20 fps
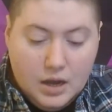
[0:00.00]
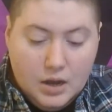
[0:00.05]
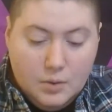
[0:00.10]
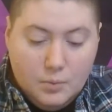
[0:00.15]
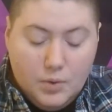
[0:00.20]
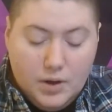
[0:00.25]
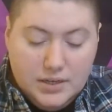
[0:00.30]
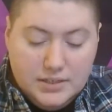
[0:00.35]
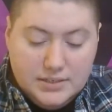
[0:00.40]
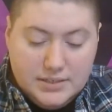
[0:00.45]

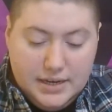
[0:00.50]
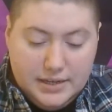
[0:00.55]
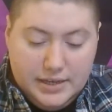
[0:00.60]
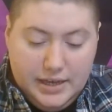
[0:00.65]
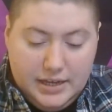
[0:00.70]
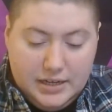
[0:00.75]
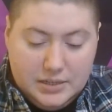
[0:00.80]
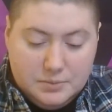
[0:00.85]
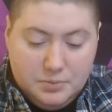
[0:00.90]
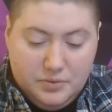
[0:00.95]
One
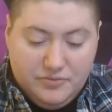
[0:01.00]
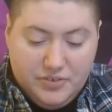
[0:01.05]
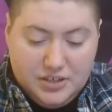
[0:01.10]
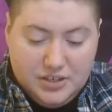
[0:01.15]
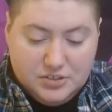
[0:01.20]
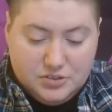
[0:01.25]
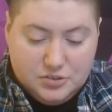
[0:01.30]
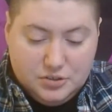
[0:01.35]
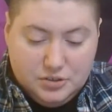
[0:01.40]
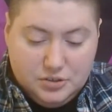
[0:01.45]
dedicated
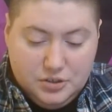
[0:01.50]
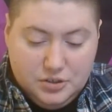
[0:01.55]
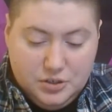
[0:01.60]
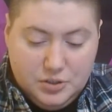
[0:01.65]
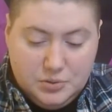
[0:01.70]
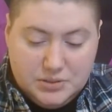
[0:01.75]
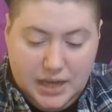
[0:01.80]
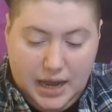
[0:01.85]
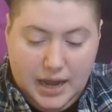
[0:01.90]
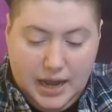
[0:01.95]
professor,
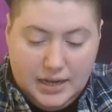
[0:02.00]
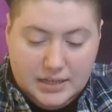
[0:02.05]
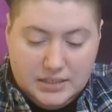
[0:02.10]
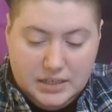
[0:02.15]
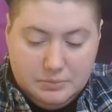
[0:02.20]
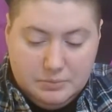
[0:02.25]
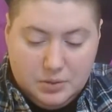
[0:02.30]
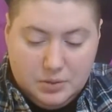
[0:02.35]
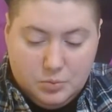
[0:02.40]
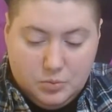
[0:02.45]
whose
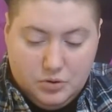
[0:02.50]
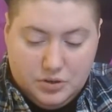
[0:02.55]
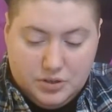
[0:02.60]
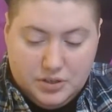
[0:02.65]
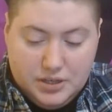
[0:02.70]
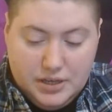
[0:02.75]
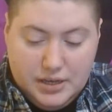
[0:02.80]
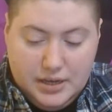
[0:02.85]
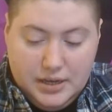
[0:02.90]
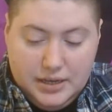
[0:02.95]
academic work
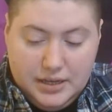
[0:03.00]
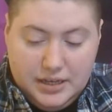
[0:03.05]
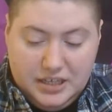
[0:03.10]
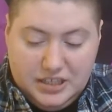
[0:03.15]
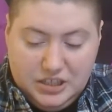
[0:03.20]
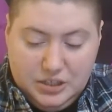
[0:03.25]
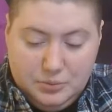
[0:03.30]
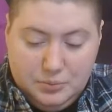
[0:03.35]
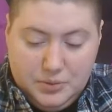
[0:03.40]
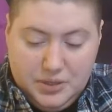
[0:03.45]

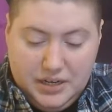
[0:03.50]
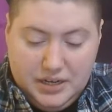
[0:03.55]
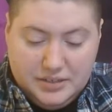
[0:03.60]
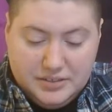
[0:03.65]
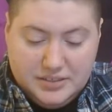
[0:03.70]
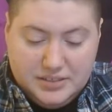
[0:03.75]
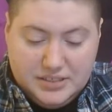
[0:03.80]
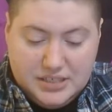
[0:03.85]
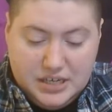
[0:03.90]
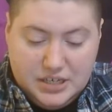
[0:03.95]

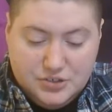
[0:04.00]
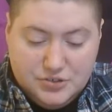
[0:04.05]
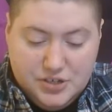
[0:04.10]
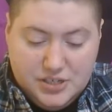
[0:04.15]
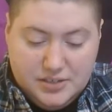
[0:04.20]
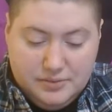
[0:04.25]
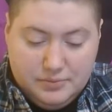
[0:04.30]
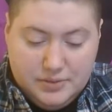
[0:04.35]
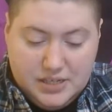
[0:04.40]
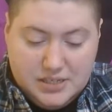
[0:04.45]
illuminated centuries
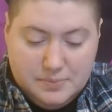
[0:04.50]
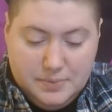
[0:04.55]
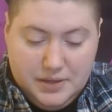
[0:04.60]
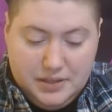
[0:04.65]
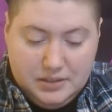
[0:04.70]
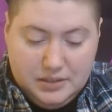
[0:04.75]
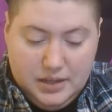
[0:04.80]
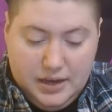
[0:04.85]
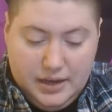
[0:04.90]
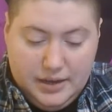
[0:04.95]
of
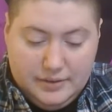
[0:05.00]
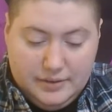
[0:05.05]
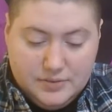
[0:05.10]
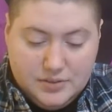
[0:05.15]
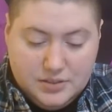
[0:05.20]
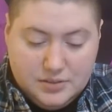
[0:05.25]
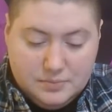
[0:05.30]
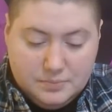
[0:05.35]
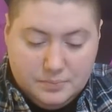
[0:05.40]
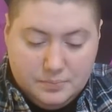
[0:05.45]
lesbian
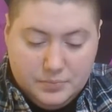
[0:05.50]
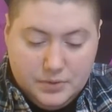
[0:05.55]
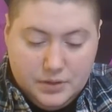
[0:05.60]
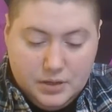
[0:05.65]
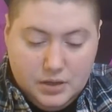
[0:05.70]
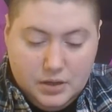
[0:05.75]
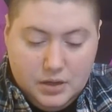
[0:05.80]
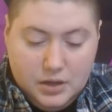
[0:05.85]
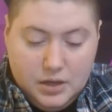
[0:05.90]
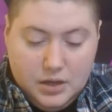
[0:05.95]
lives,
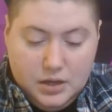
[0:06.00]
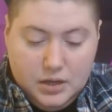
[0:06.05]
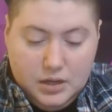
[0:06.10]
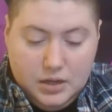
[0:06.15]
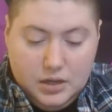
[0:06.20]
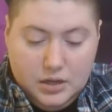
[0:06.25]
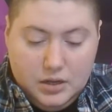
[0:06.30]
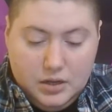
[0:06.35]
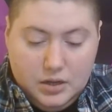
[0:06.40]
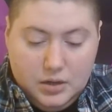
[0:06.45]

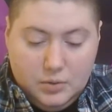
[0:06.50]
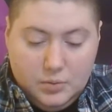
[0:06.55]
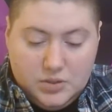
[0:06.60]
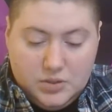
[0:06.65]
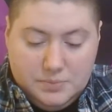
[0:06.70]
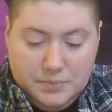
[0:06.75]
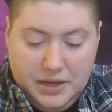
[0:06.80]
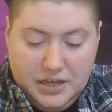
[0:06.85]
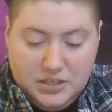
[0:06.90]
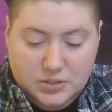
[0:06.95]
was
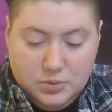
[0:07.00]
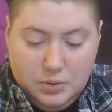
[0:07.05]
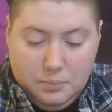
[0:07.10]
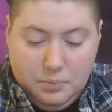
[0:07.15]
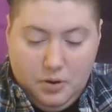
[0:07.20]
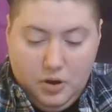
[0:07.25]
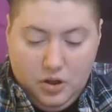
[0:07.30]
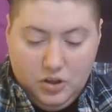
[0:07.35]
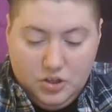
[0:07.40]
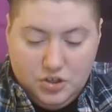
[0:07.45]
made to
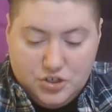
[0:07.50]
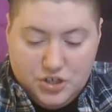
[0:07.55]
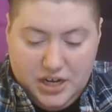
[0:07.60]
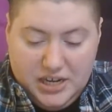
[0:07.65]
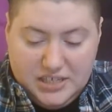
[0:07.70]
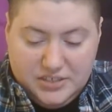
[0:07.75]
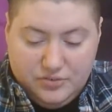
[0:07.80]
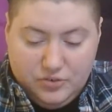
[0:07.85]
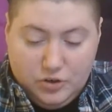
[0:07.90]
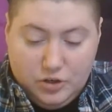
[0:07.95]

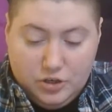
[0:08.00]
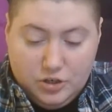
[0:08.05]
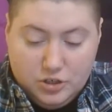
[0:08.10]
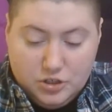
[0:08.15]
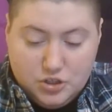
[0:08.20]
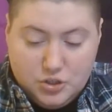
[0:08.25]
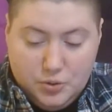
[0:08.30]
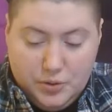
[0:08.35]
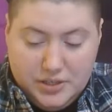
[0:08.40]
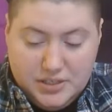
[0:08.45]
apologize for her
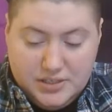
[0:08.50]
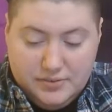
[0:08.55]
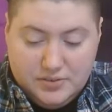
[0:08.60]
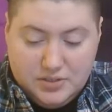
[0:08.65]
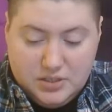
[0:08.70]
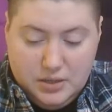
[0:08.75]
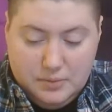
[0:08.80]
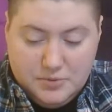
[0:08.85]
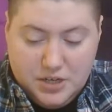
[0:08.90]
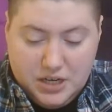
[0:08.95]
choice of
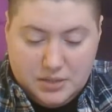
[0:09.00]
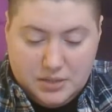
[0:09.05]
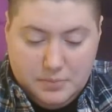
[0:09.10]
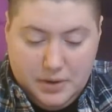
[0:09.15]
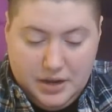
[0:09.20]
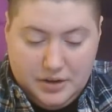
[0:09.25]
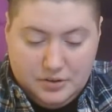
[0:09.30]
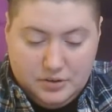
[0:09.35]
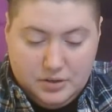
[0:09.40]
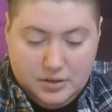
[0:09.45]
subject
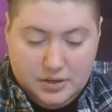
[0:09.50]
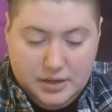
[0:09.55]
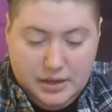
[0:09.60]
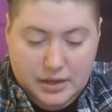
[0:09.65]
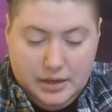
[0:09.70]
matter